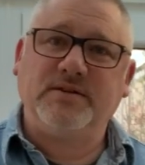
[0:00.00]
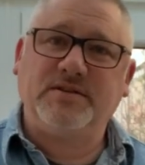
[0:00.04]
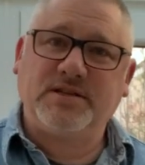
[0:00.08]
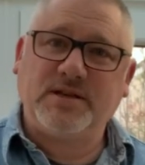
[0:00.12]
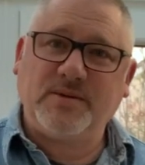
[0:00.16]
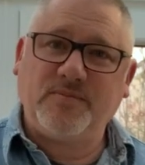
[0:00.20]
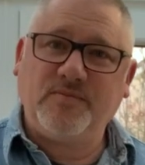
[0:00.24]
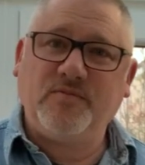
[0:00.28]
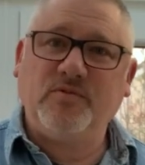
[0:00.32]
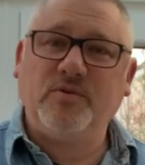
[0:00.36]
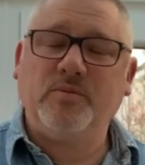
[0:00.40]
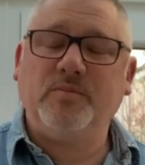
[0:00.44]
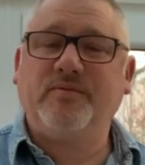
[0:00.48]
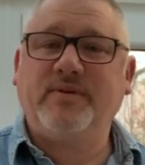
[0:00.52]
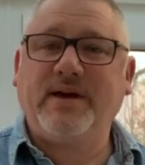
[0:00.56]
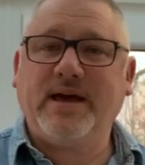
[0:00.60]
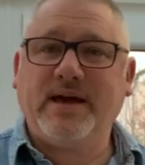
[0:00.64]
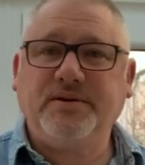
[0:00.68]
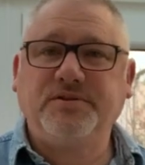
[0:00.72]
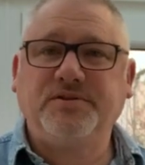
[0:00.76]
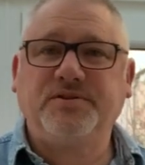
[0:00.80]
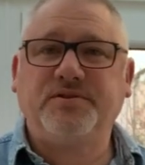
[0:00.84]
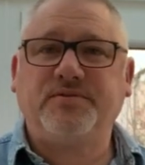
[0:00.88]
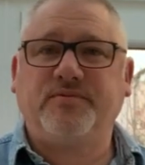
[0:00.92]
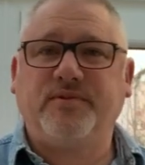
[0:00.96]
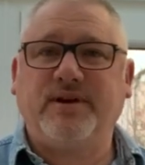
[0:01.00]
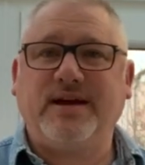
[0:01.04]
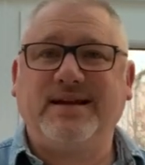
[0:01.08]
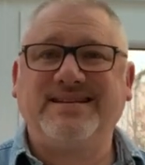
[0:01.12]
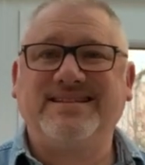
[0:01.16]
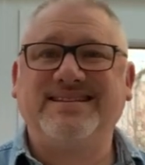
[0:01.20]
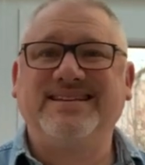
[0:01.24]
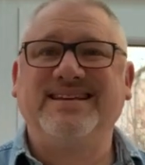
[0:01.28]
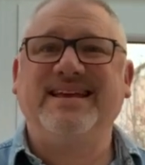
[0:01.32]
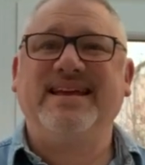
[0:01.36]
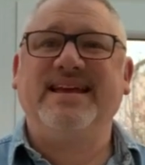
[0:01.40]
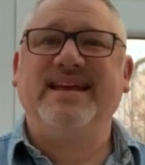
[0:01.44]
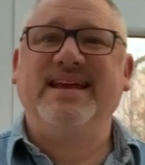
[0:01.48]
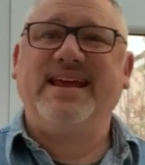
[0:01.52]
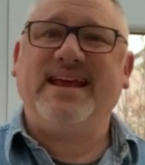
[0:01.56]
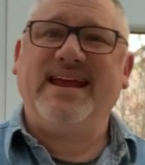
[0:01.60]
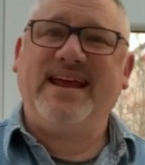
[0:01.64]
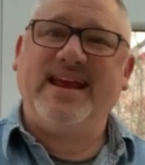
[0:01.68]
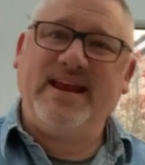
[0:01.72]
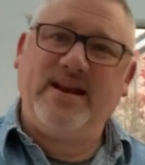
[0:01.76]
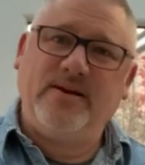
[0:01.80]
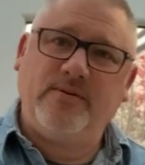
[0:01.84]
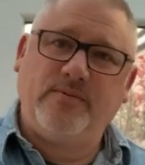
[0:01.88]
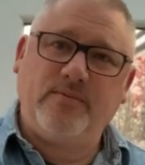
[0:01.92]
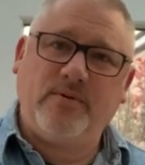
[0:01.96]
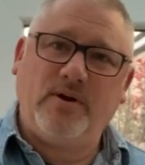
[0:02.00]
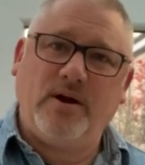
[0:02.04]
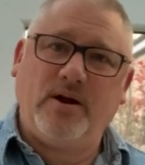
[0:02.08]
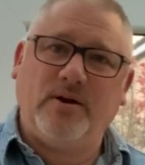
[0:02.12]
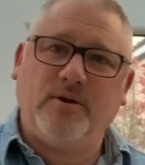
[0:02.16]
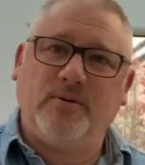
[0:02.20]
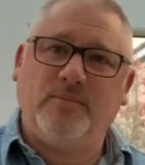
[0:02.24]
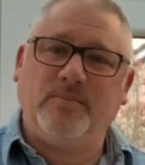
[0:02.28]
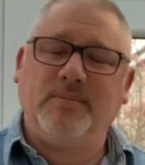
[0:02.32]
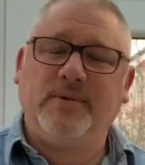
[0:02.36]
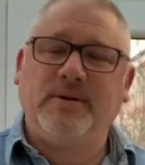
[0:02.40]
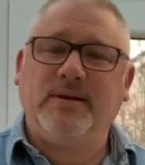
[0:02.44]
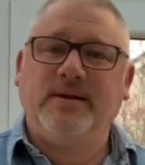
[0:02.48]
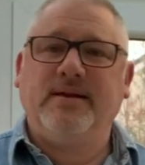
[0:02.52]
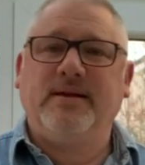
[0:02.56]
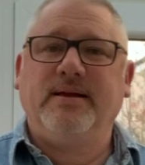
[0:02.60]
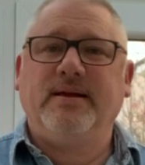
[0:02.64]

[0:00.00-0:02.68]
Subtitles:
some form of house arrest in Rome.